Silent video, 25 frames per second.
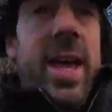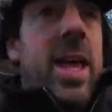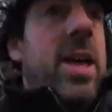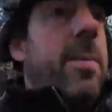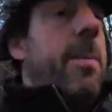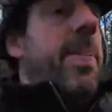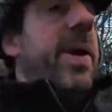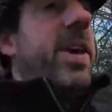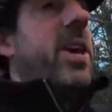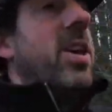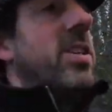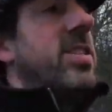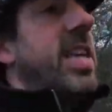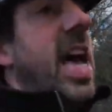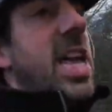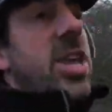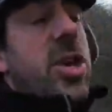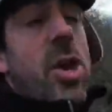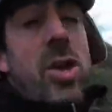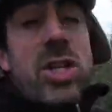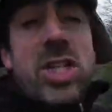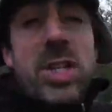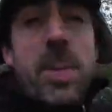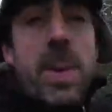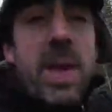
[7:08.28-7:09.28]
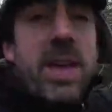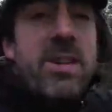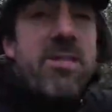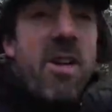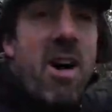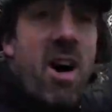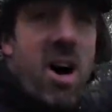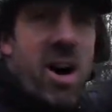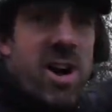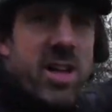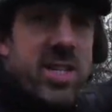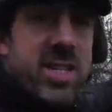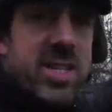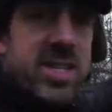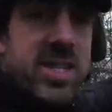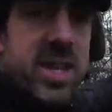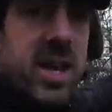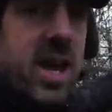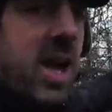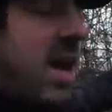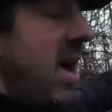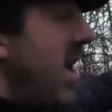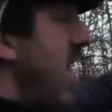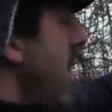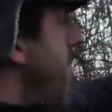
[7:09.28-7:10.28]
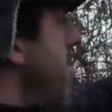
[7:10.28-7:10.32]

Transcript: because that used to be grass, a